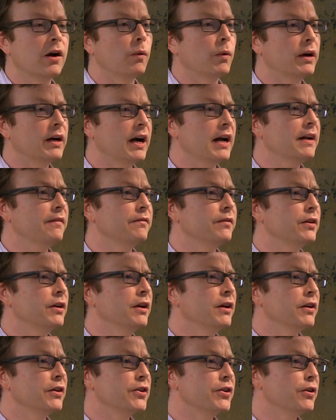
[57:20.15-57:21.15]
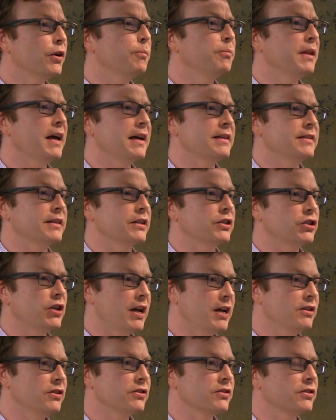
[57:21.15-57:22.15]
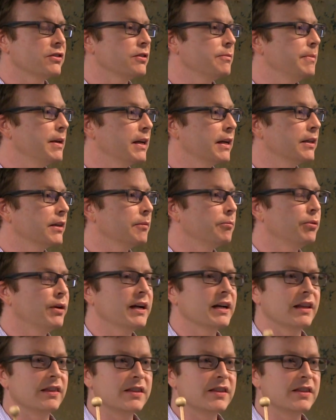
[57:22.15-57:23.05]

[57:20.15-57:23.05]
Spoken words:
What kind of neuroplastic changes does it make in the brain?